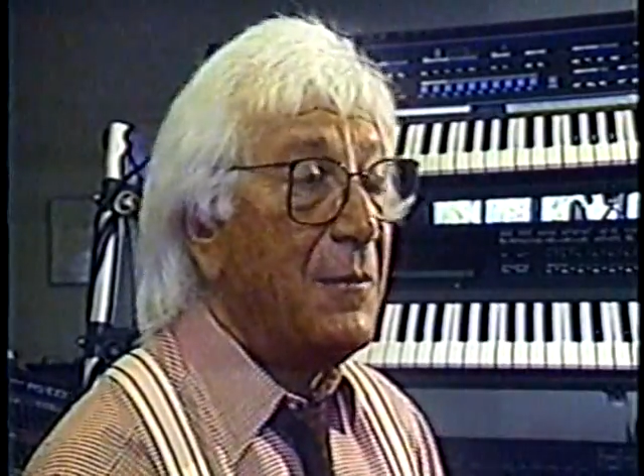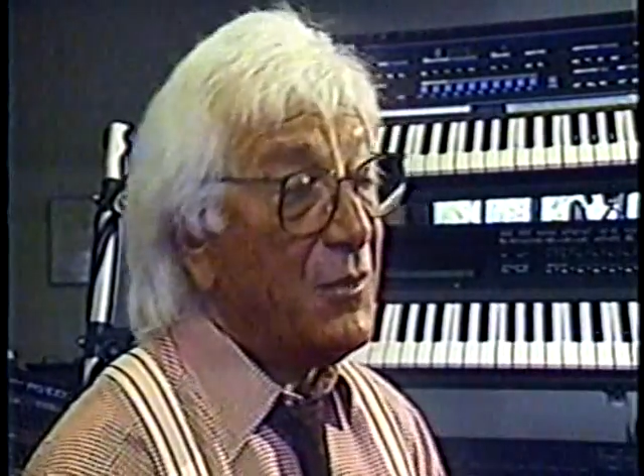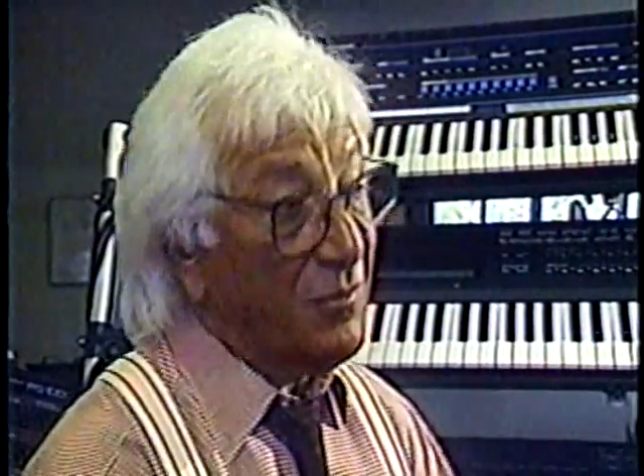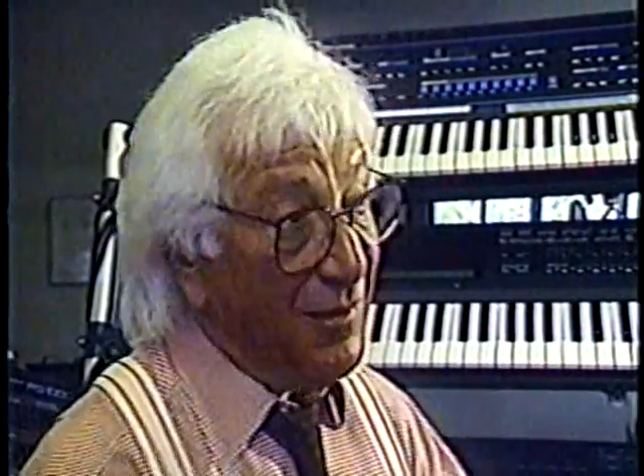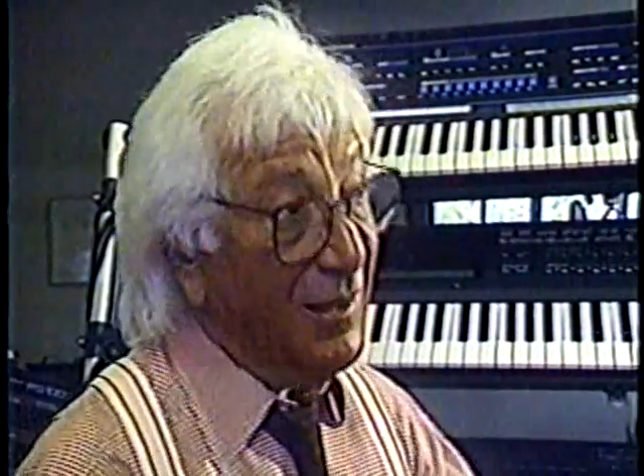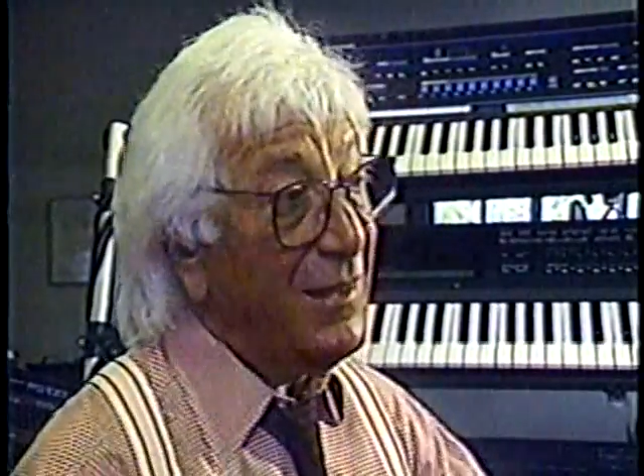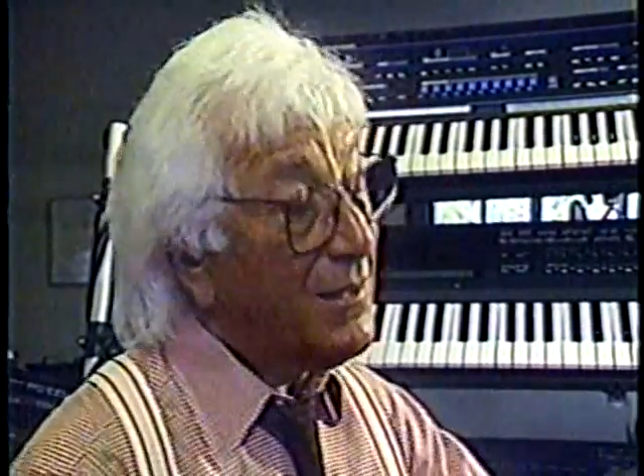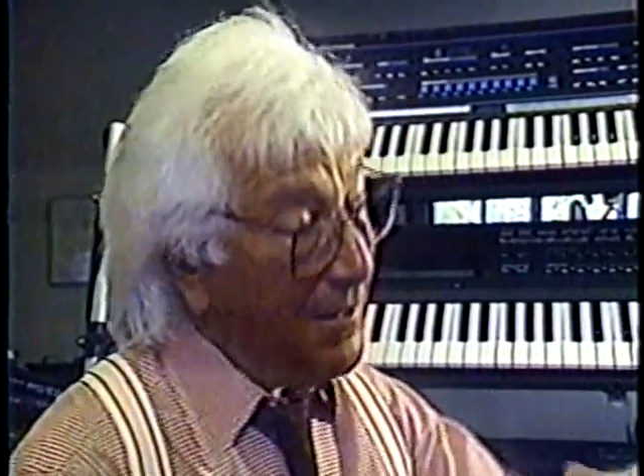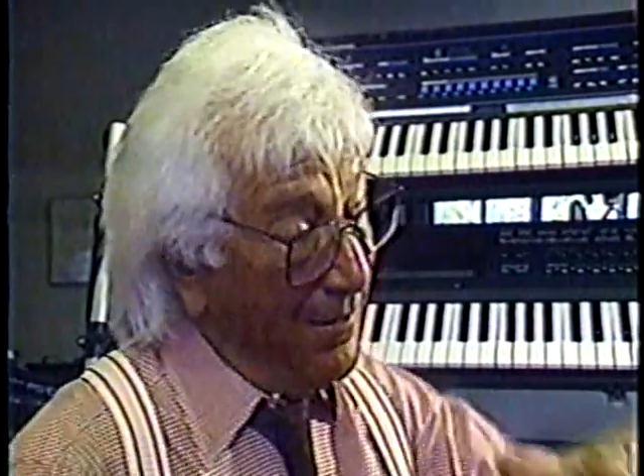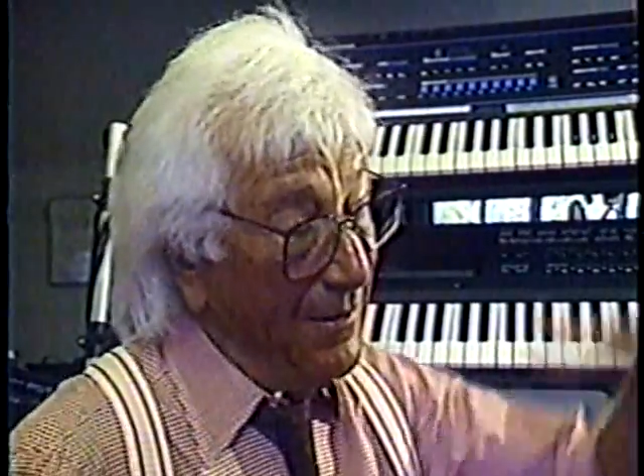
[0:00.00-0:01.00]
which really
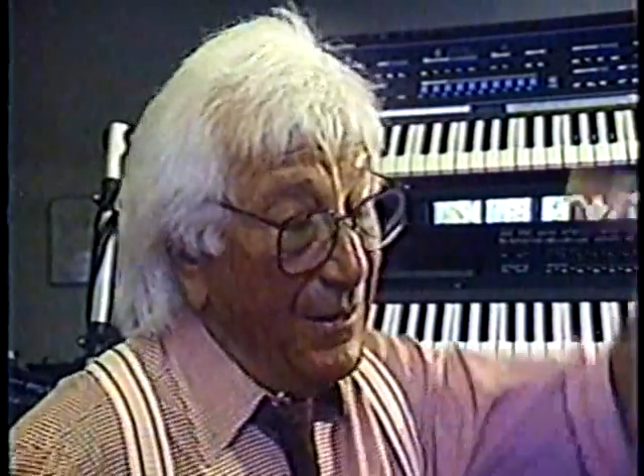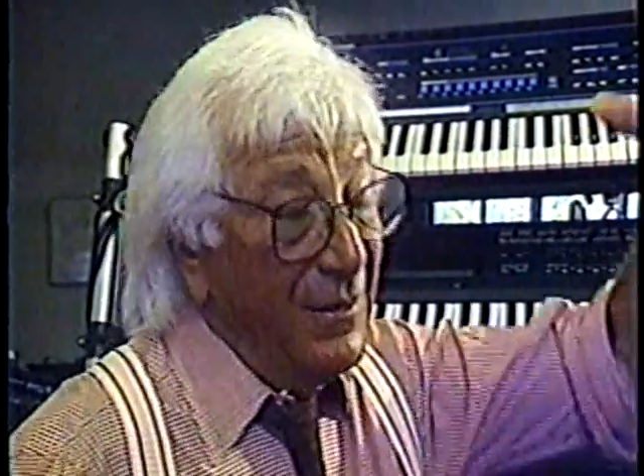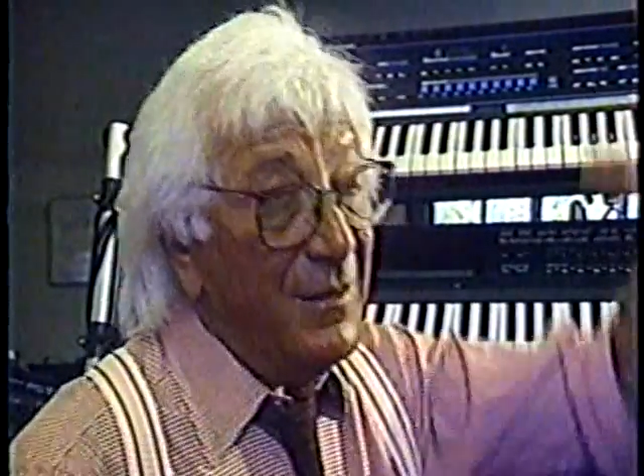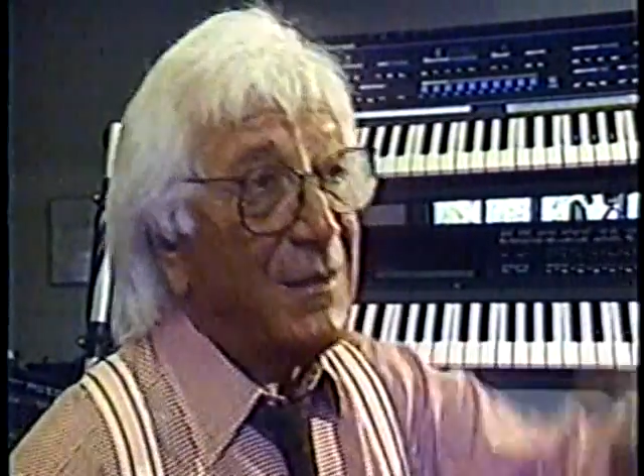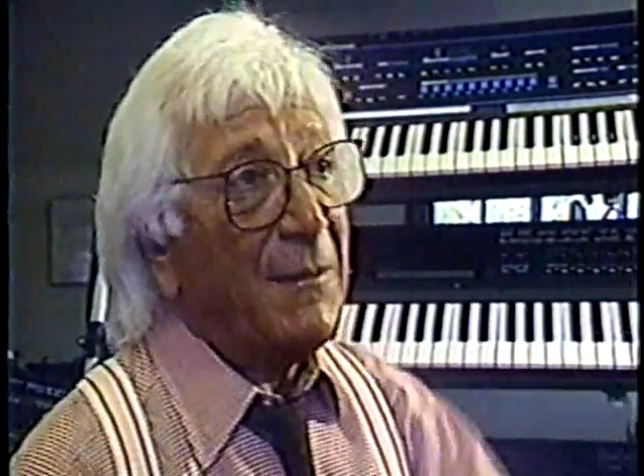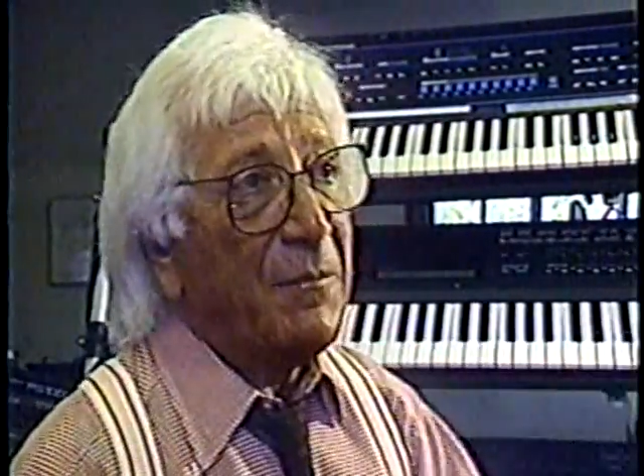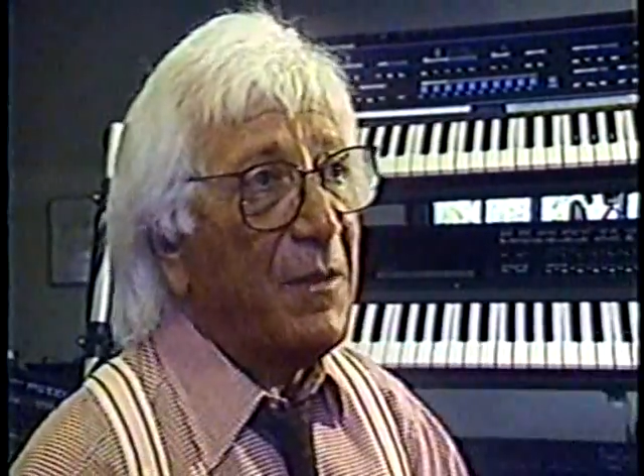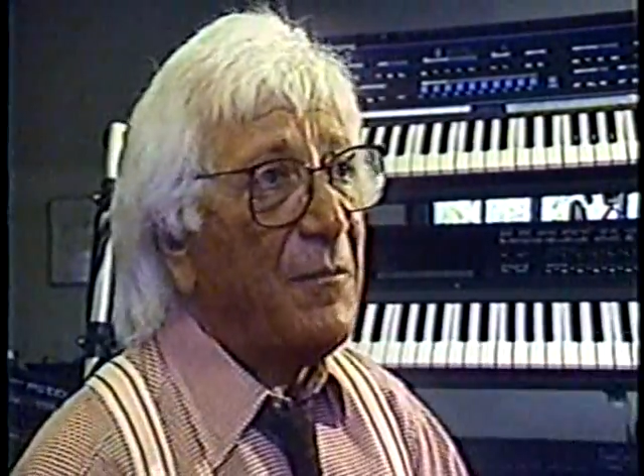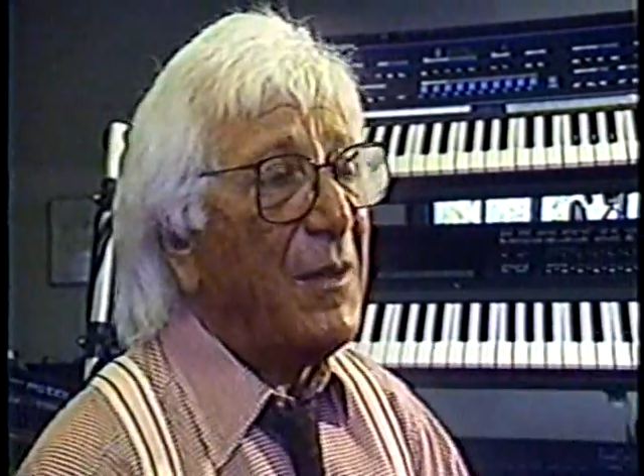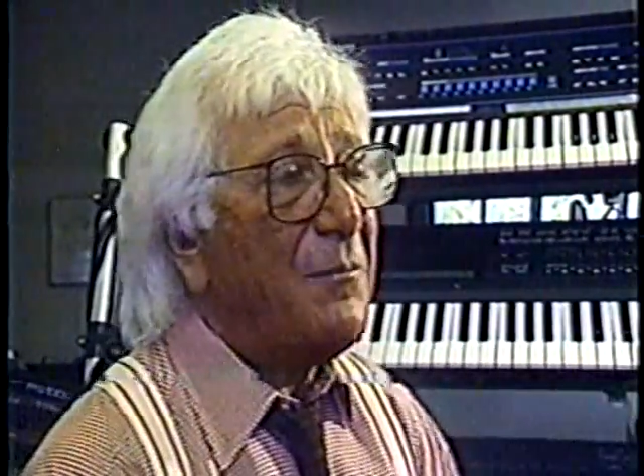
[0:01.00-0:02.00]
is a step
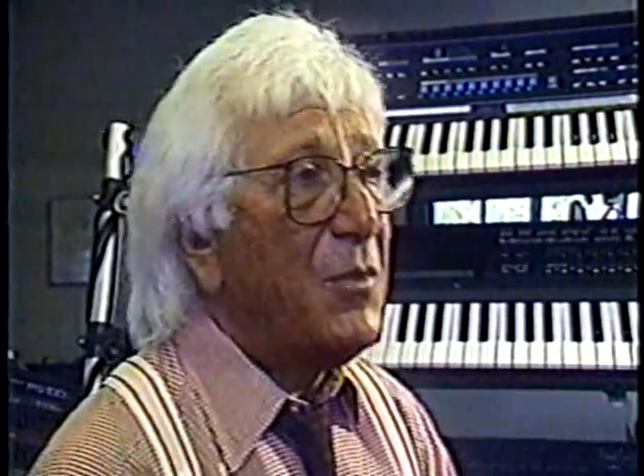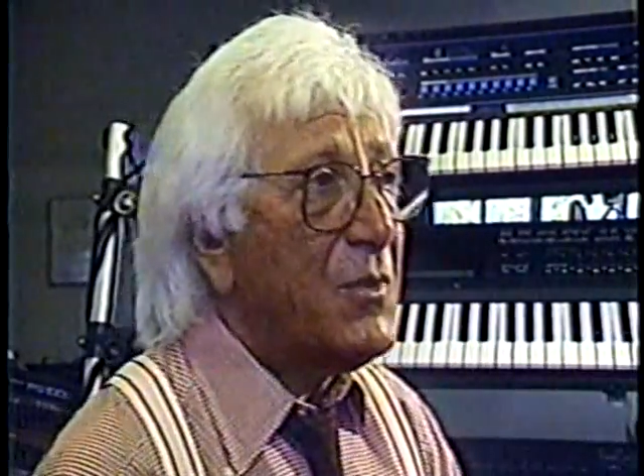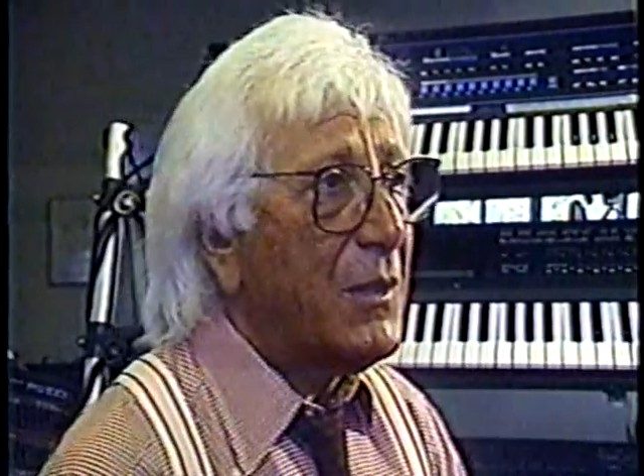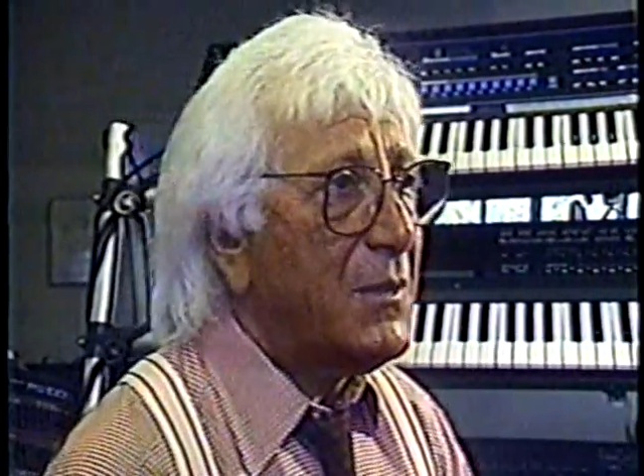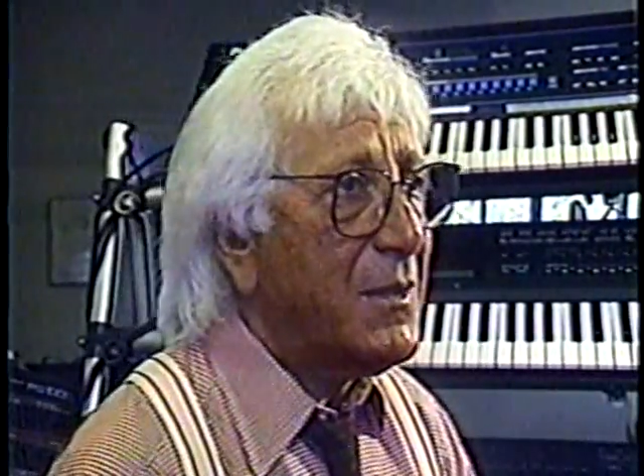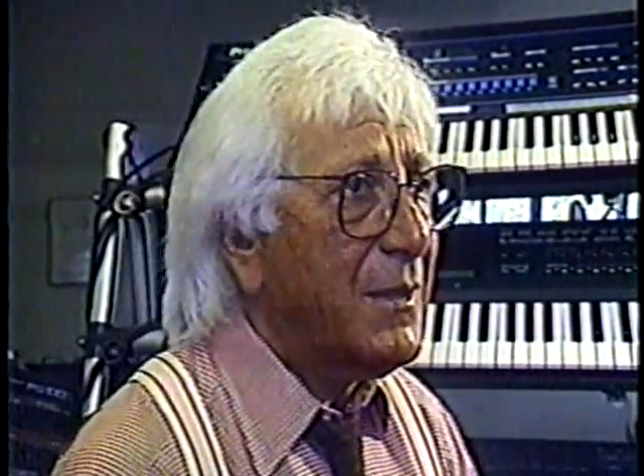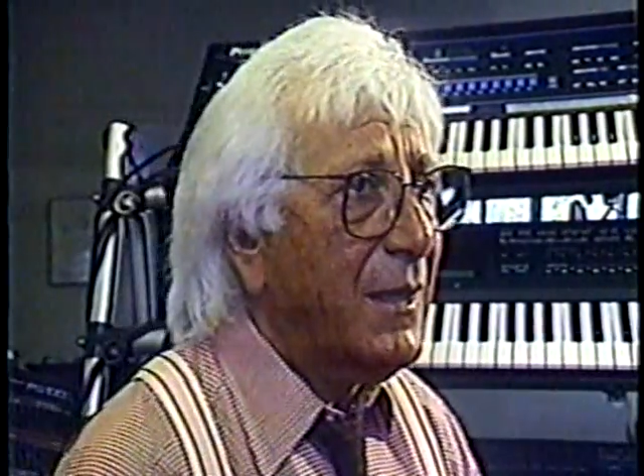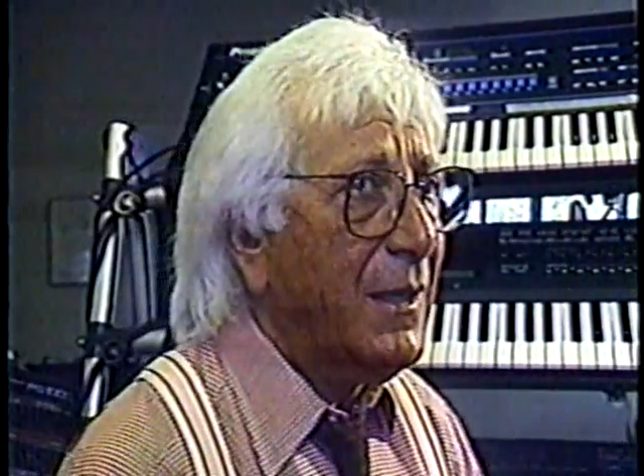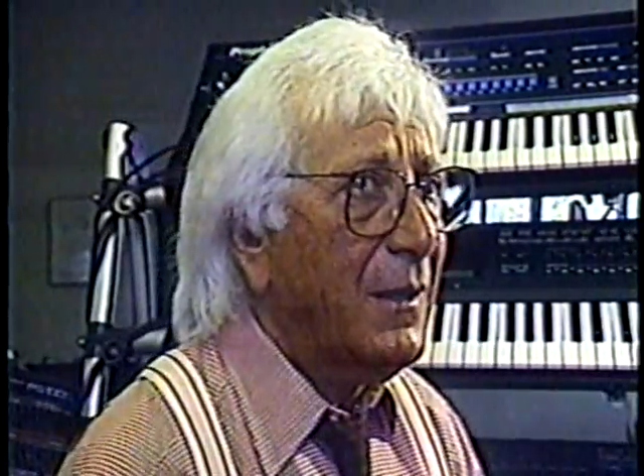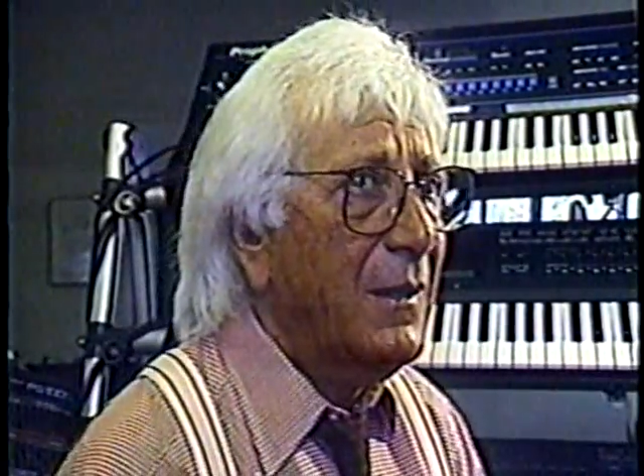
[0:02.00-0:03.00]
above about musical
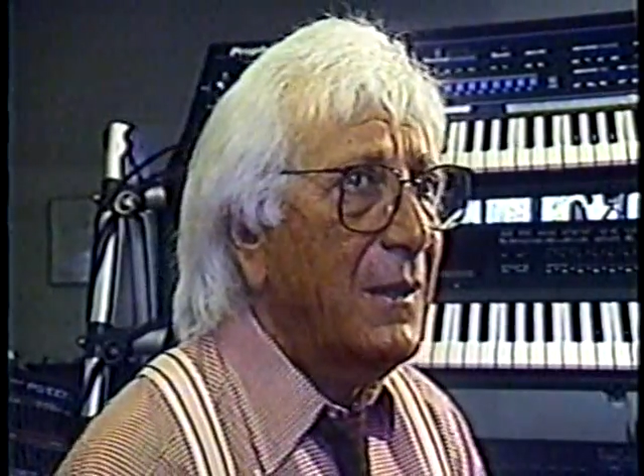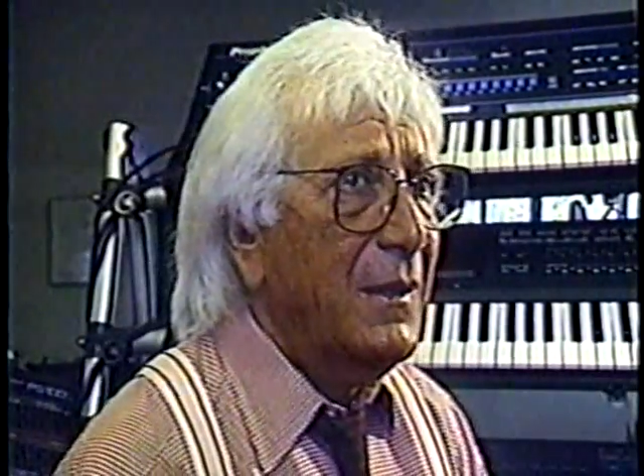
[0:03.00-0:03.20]
style.